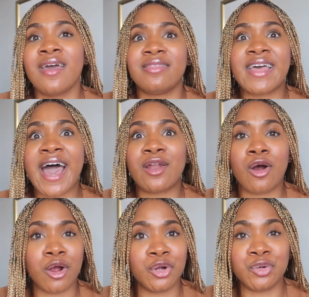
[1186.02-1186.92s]
that
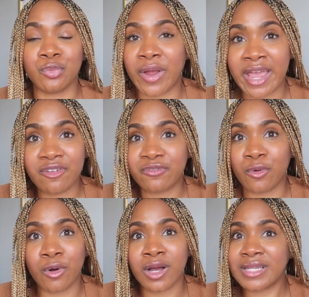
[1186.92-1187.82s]
are great
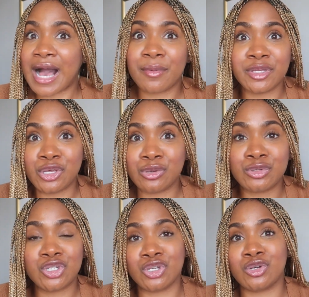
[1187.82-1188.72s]
for allowing you
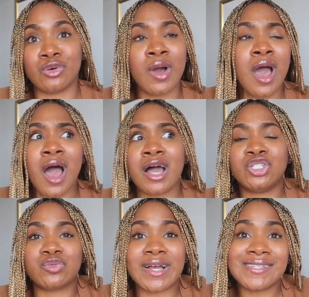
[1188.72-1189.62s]
to
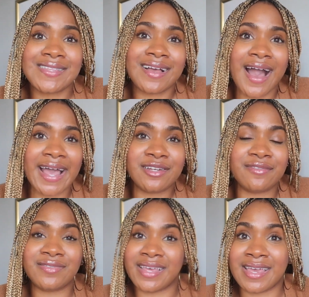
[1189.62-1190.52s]
address the kind
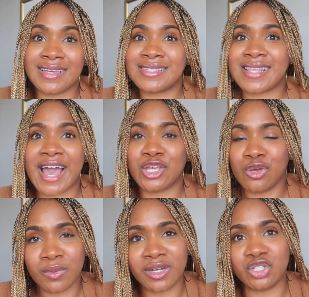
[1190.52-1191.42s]
of things that
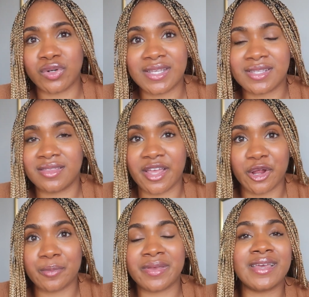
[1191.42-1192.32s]
you would address in
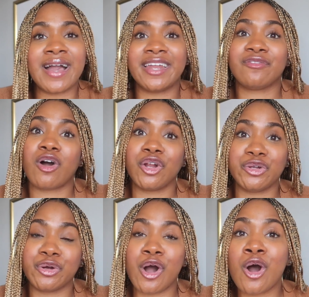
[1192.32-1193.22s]
therapy kind of on
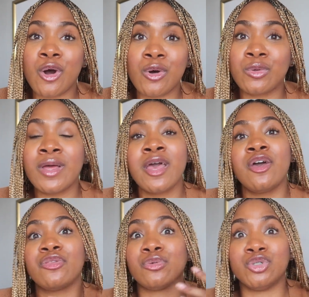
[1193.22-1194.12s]
your own
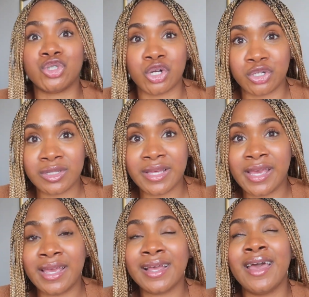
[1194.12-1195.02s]
through
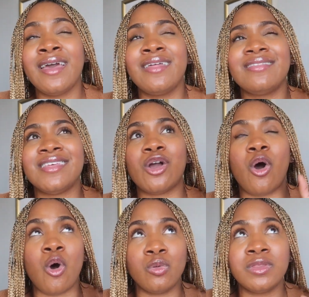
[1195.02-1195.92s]
journaling. The
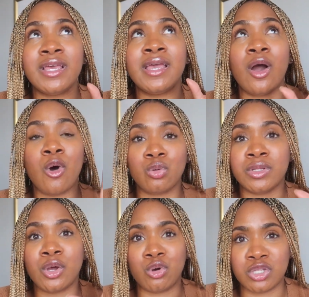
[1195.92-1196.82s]

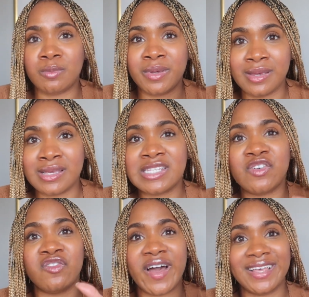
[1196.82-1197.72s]
only piece of
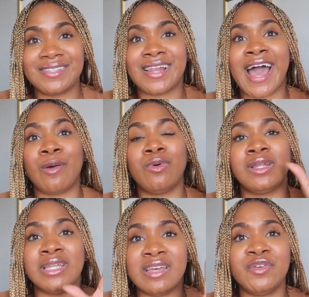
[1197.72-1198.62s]
advice that I
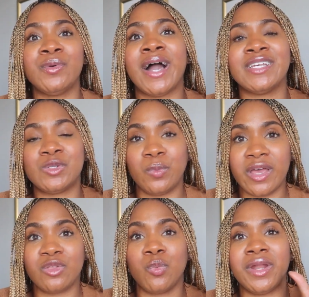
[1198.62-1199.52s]
will leave you guys
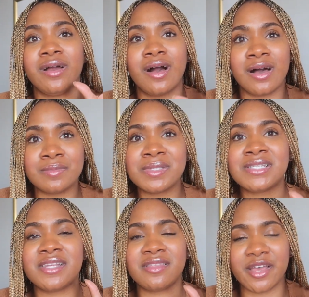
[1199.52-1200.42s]
with when it comes
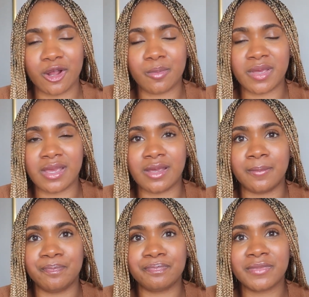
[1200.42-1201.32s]
to therapy